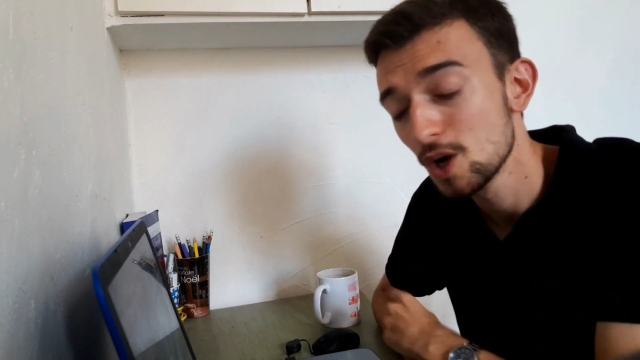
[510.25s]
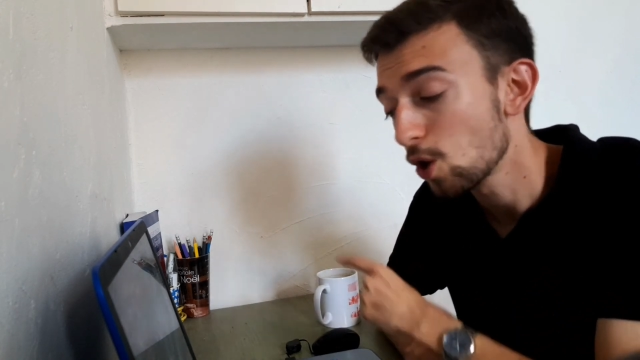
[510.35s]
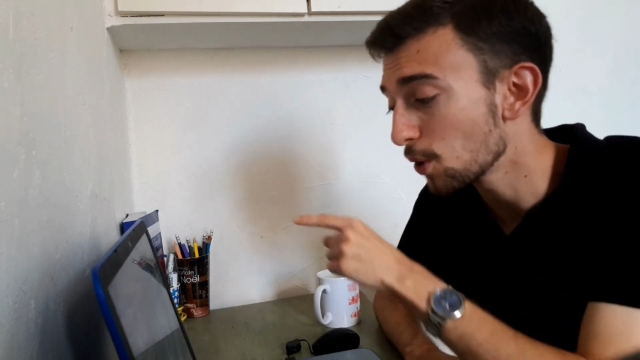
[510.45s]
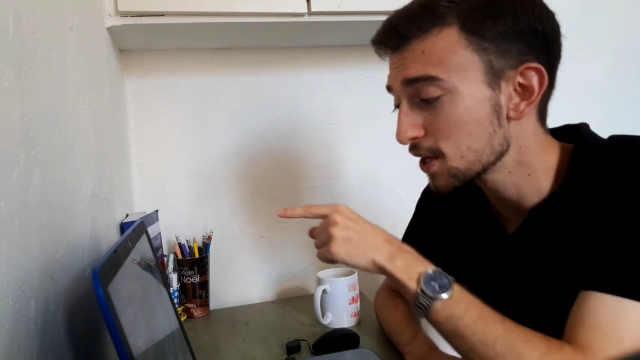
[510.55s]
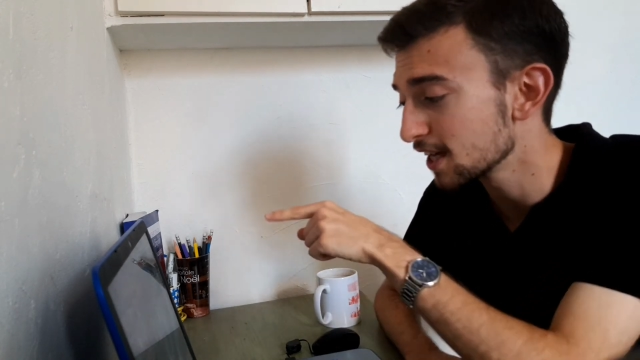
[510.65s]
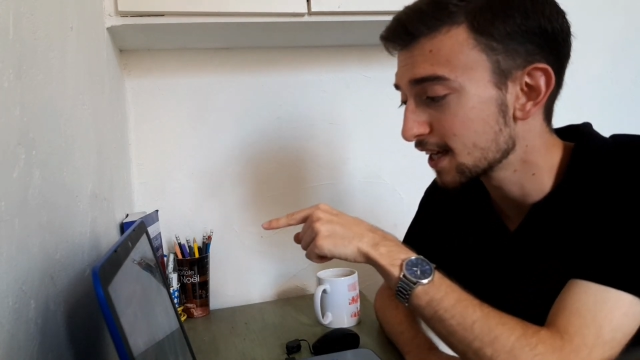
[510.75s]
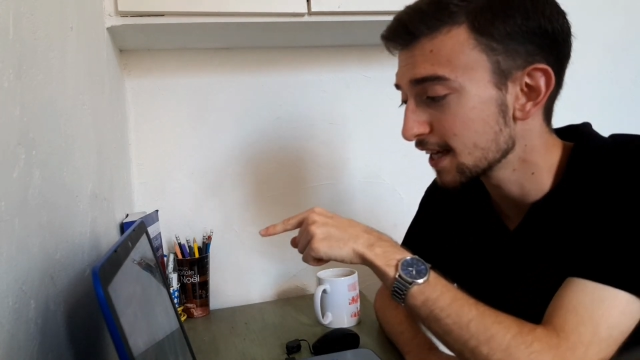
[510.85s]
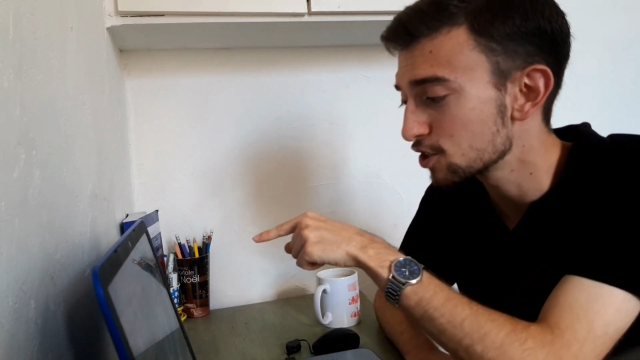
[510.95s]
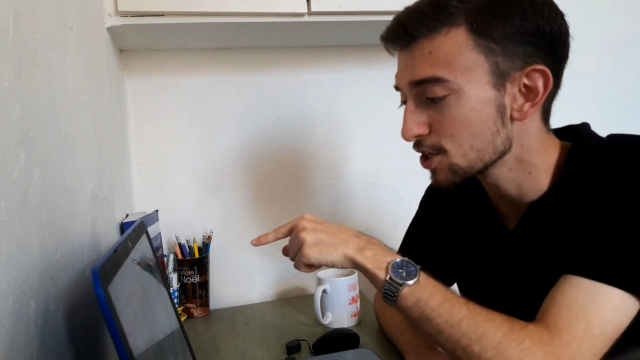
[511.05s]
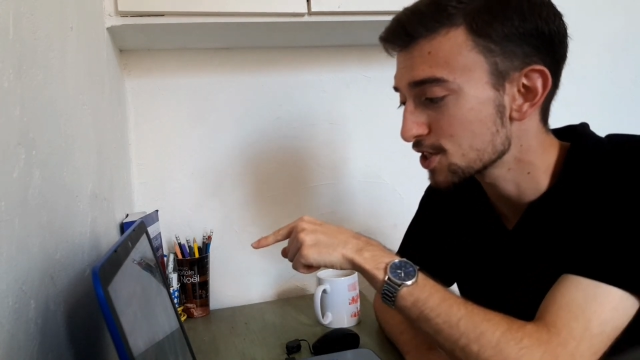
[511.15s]
or you can click
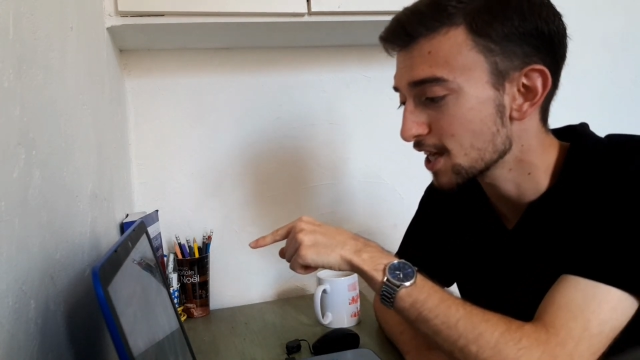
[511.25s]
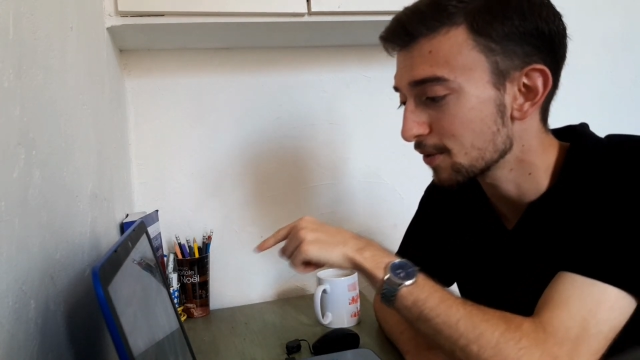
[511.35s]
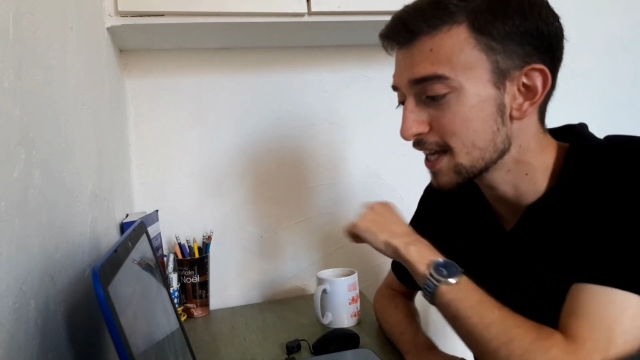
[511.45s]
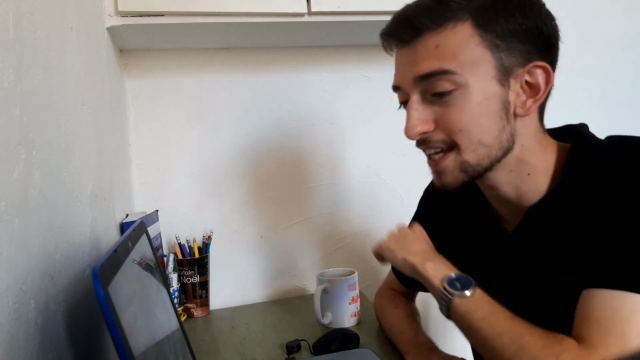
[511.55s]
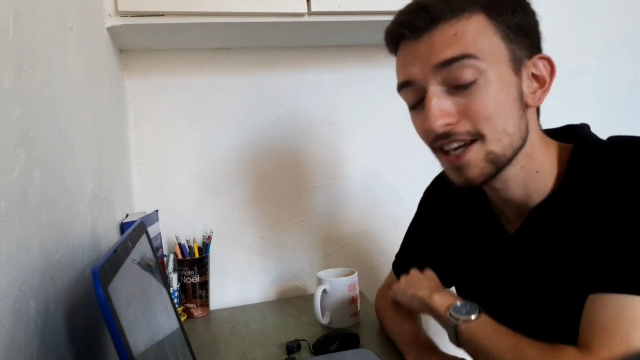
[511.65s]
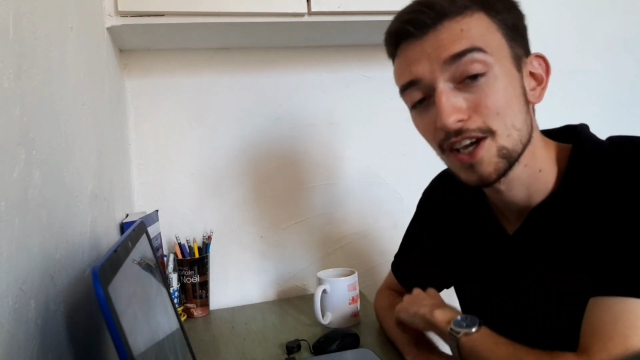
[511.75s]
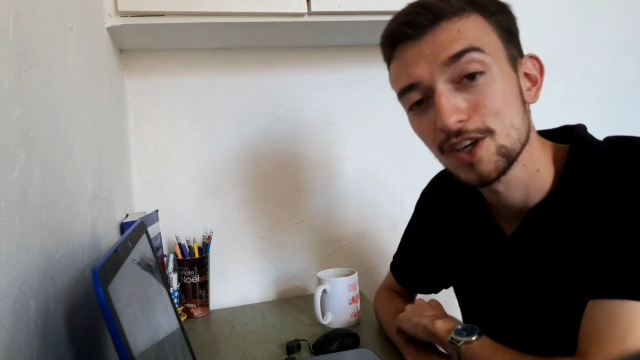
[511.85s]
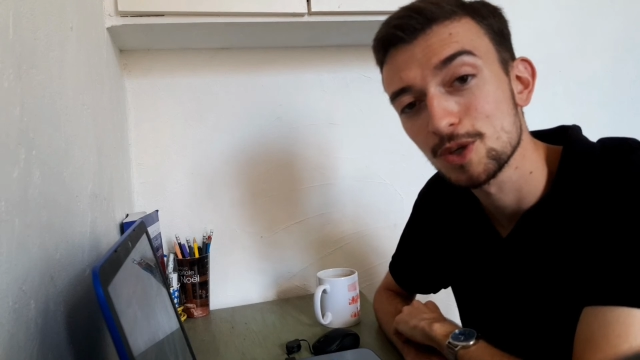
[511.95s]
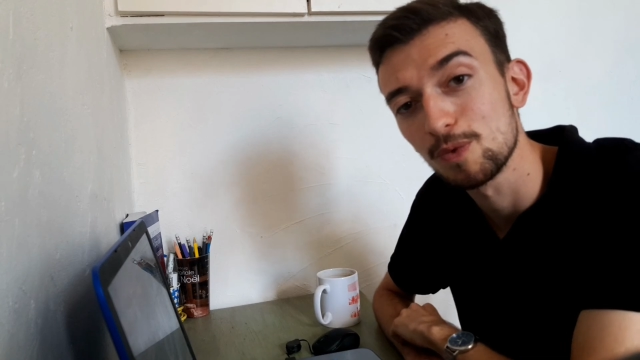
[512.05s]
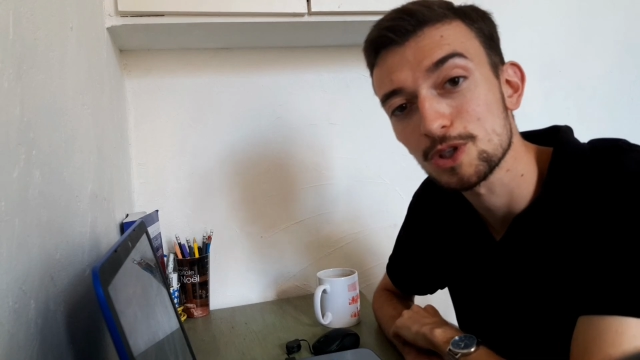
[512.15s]
just down here
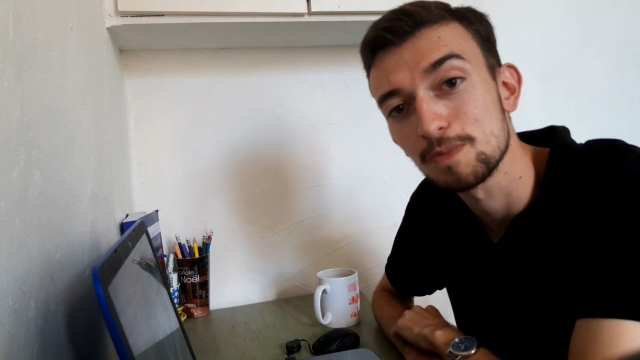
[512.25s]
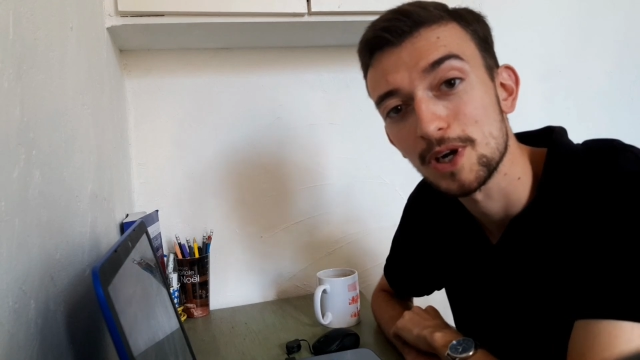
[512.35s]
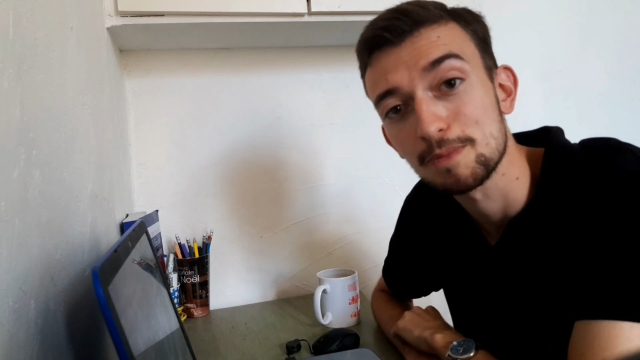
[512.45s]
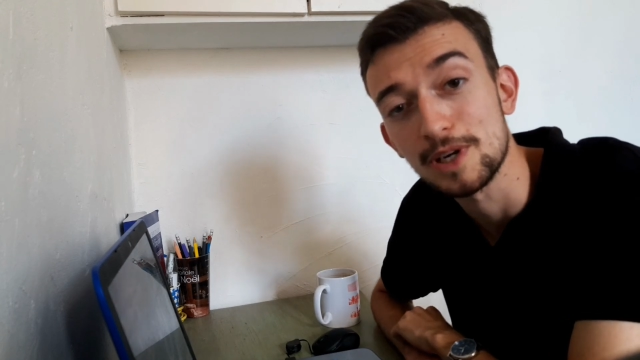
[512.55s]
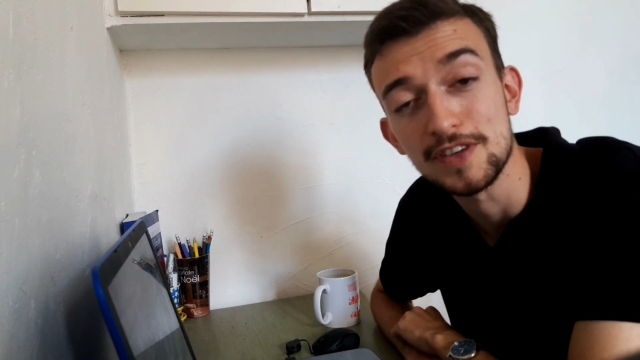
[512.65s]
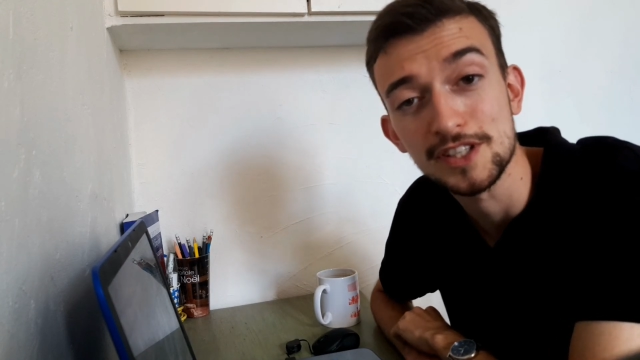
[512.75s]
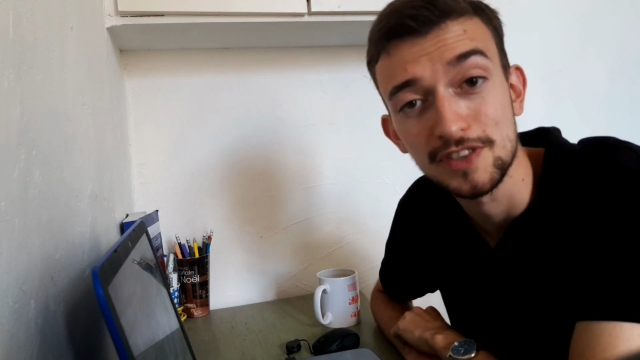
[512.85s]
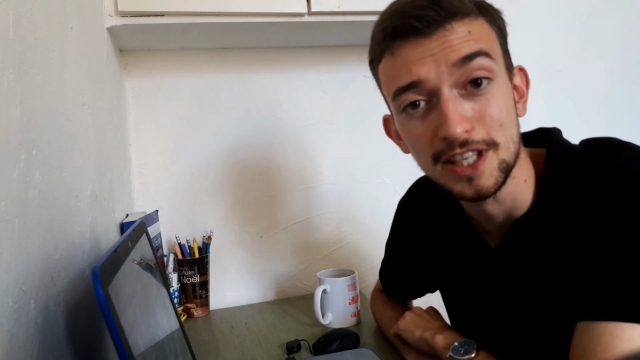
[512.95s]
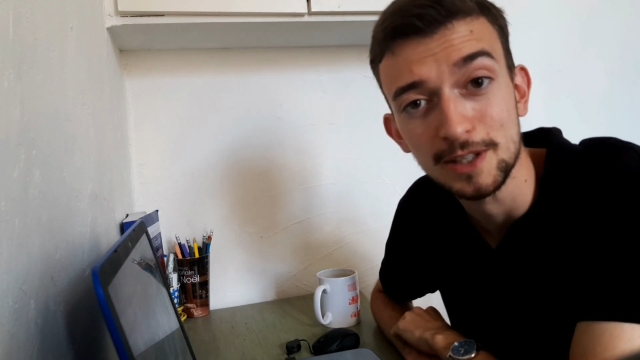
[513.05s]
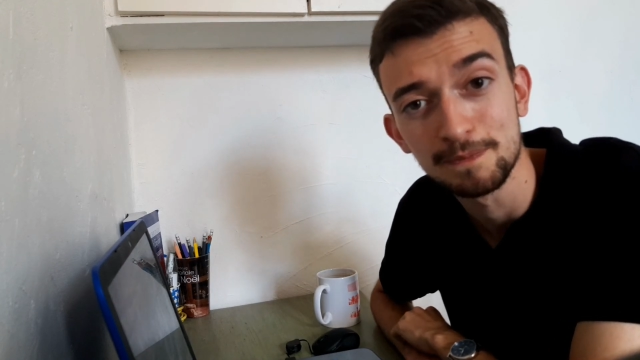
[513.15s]
to watch my previous video.